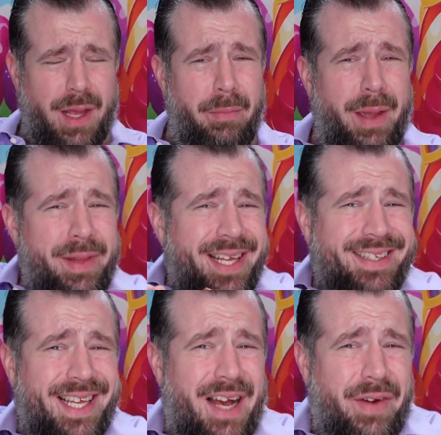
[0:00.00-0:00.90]
Maybe that's
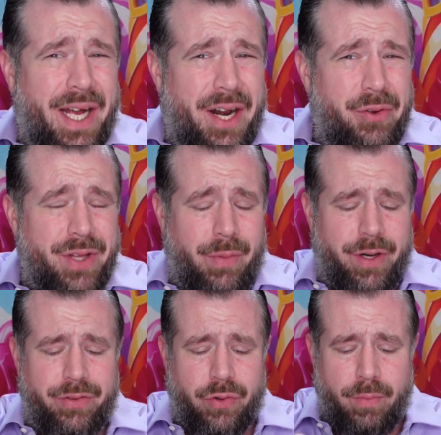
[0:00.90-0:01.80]
the avocados, I would
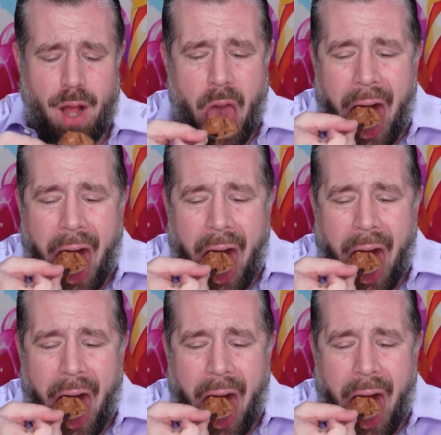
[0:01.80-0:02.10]
assume.